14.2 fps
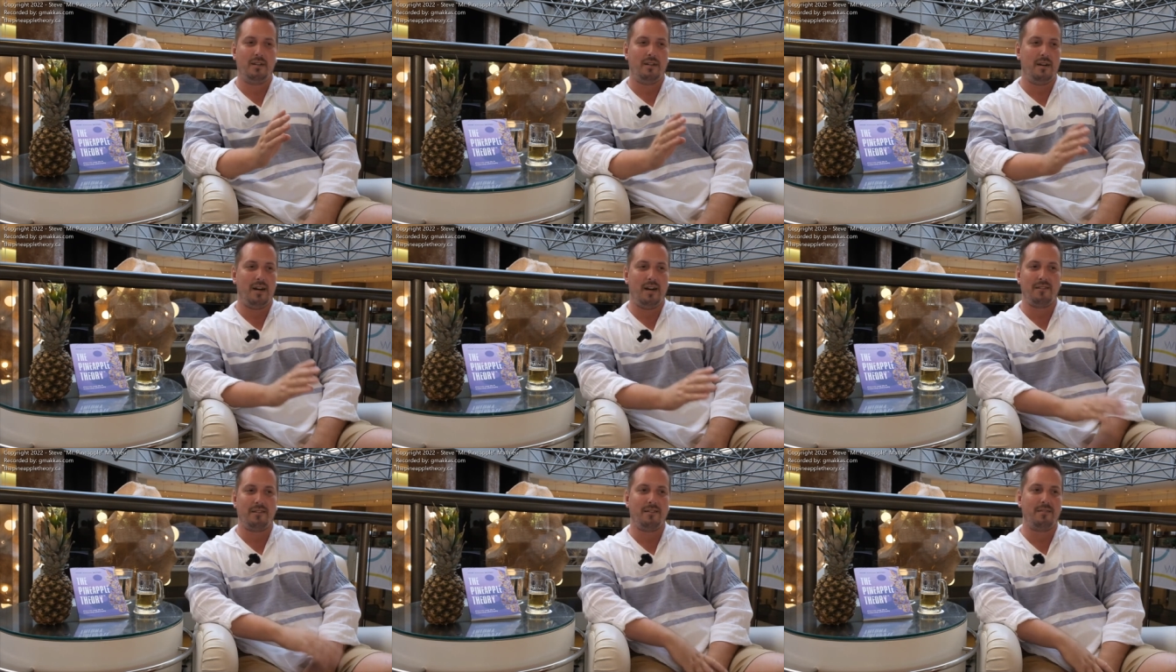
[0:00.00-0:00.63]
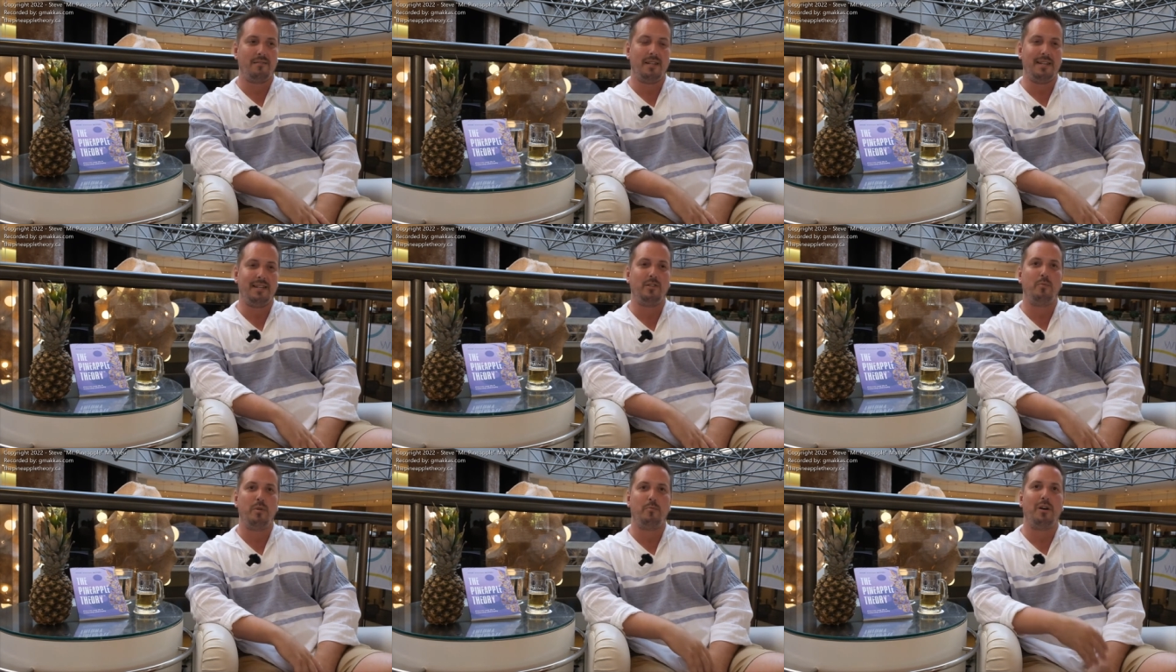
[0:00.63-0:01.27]
uh, they need
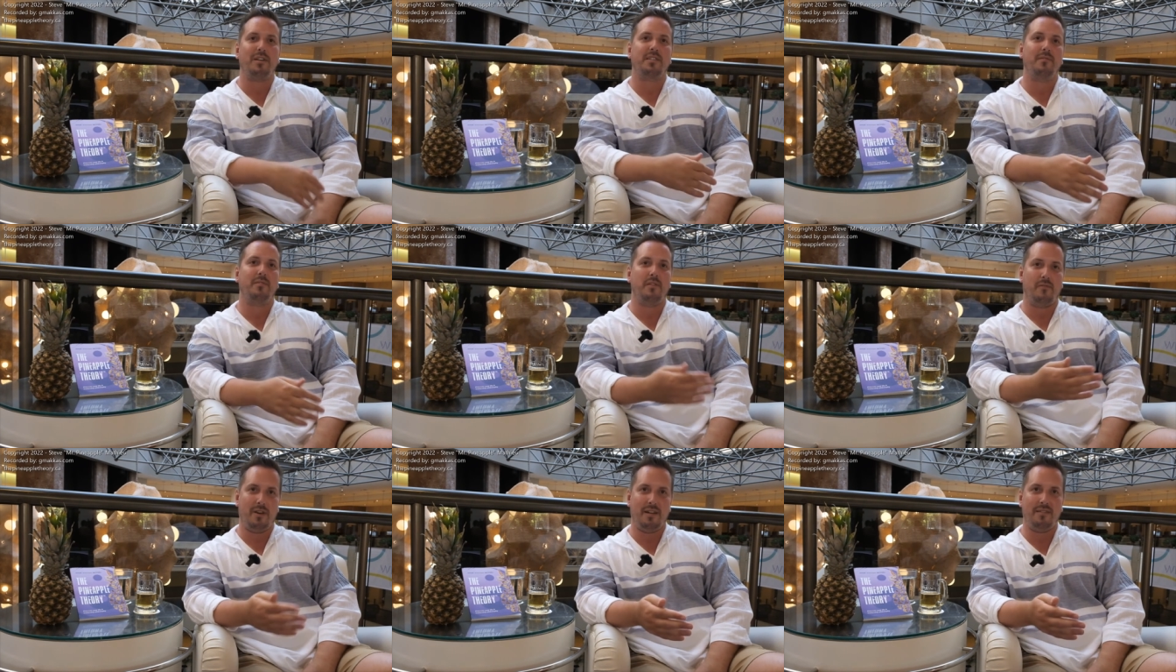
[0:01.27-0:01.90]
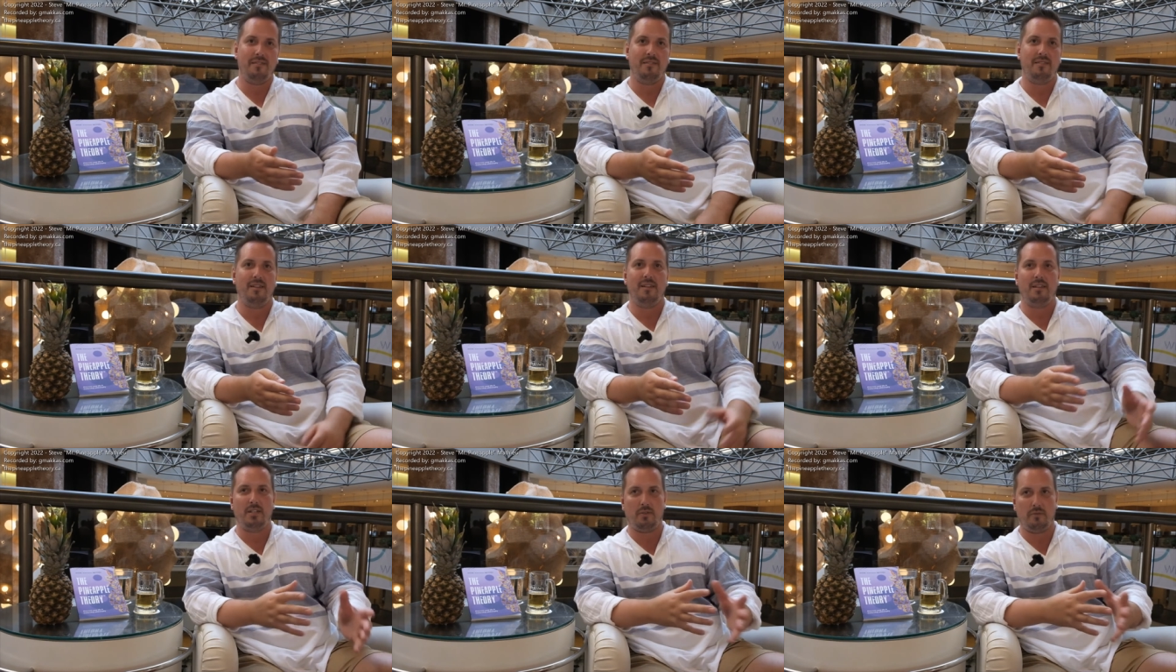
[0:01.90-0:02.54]
to be positively fed
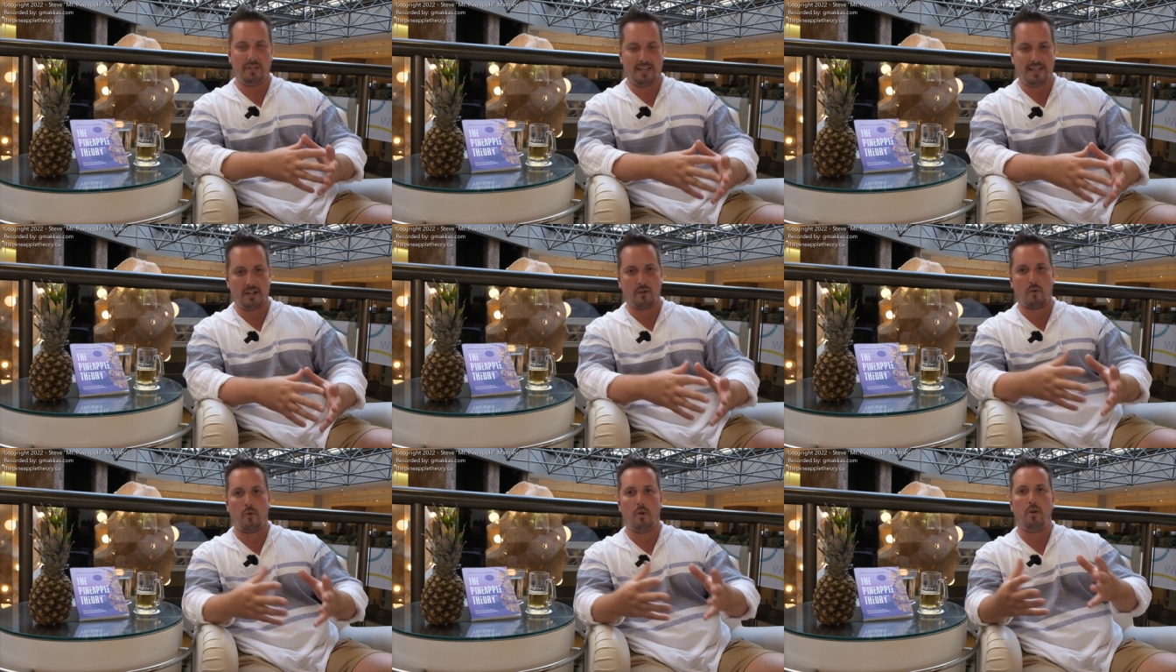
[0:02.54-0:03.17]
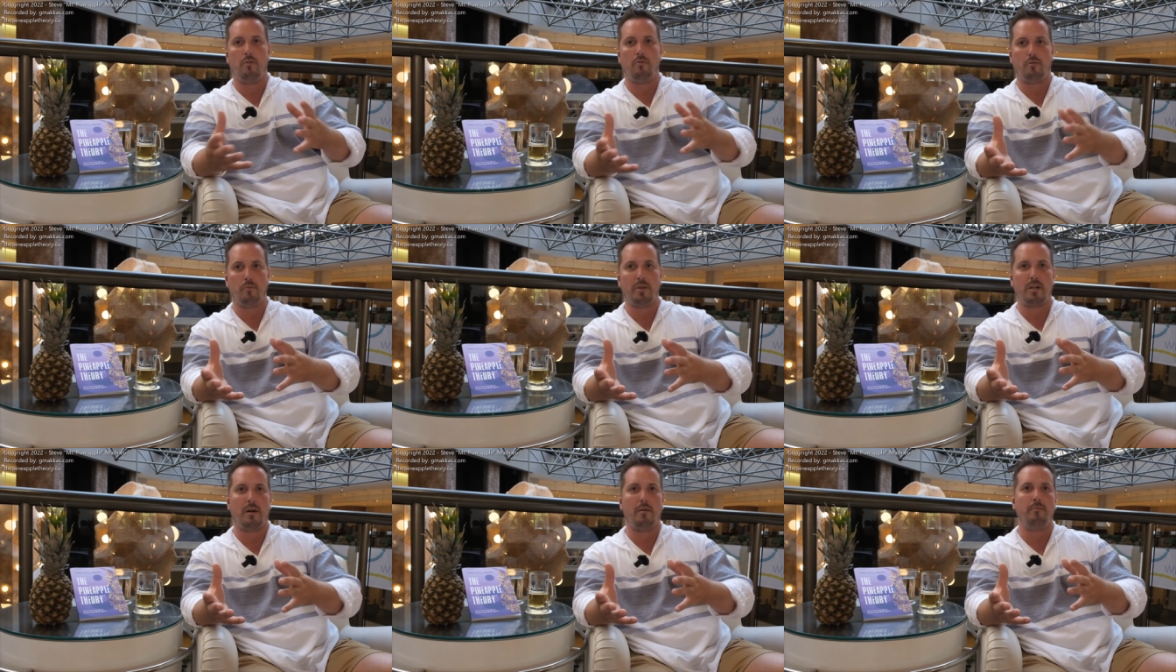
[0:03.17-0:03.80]
so they can grow to
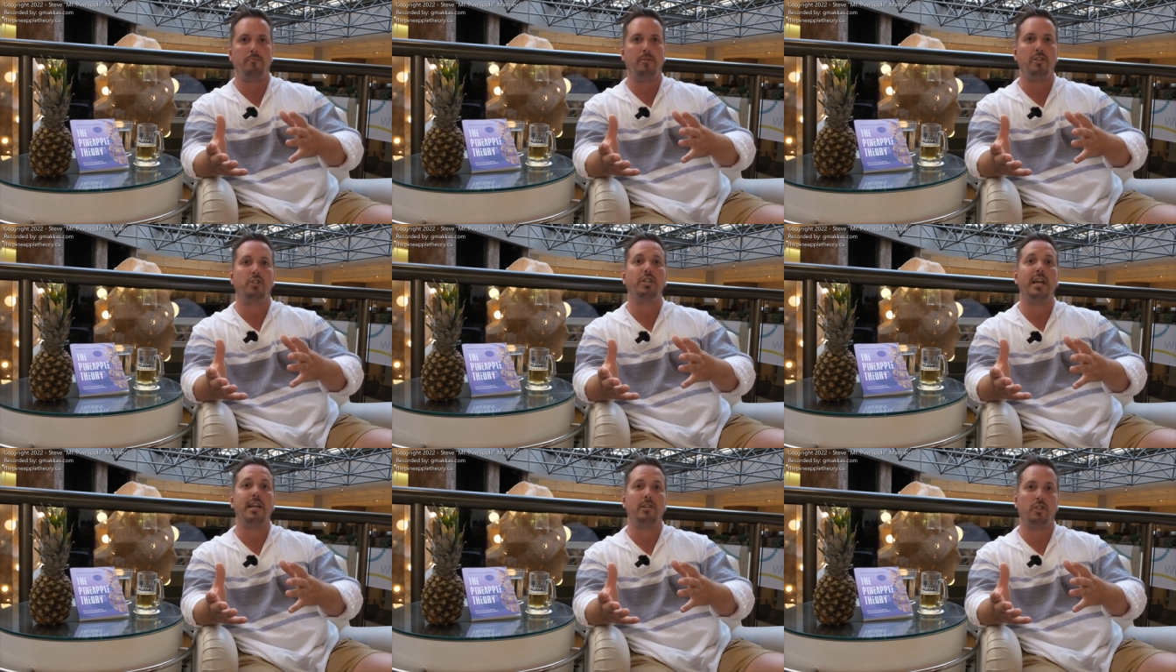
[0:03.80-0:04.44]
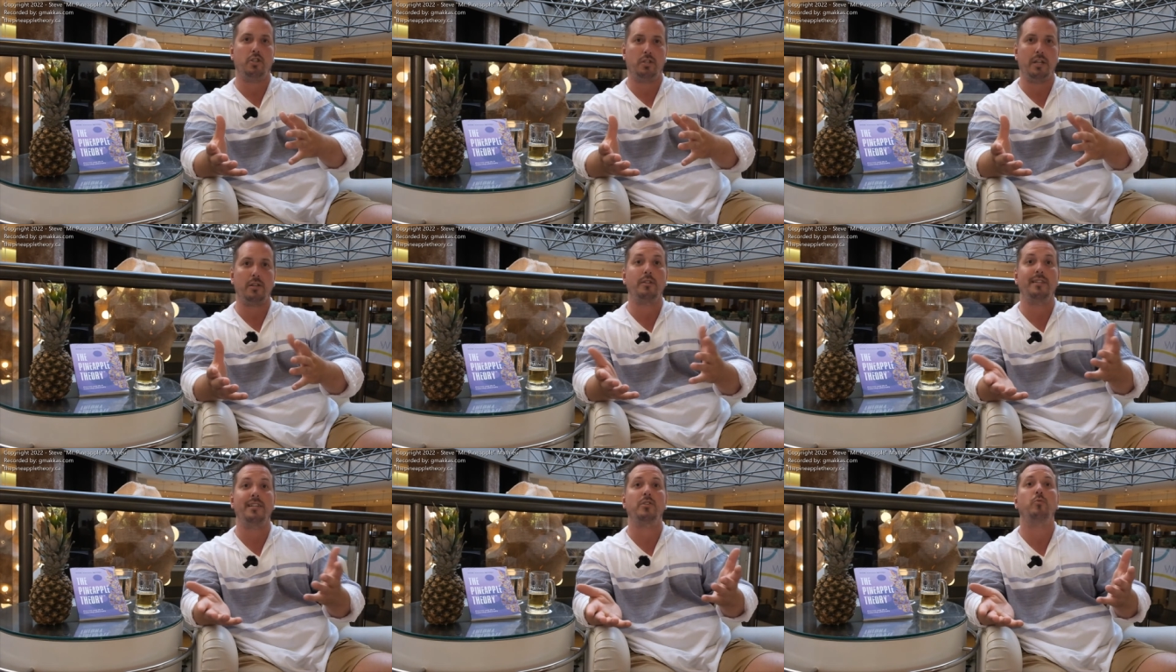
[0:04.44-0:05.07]
become the change that
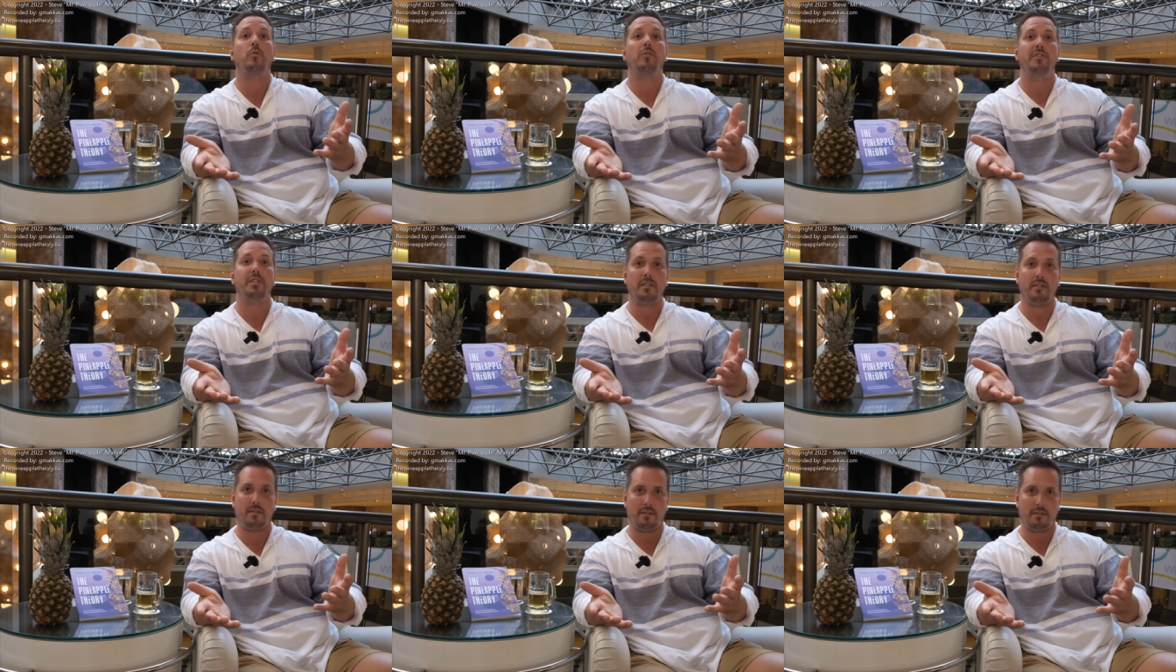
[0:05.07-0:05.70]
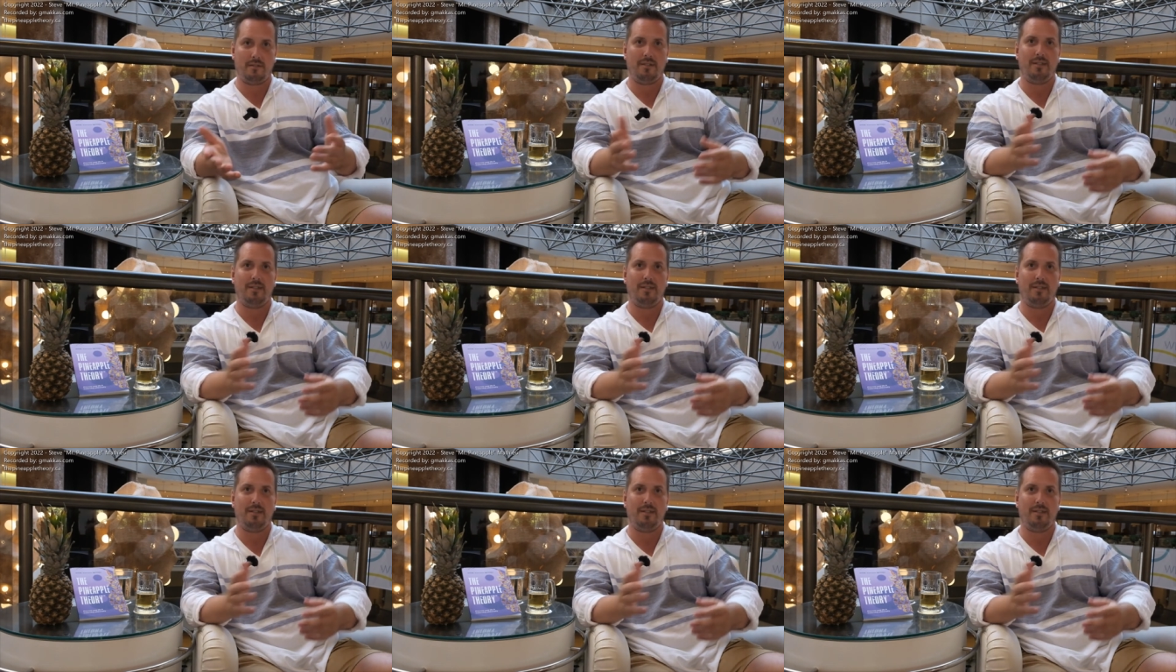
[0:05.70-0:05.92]
this world needs.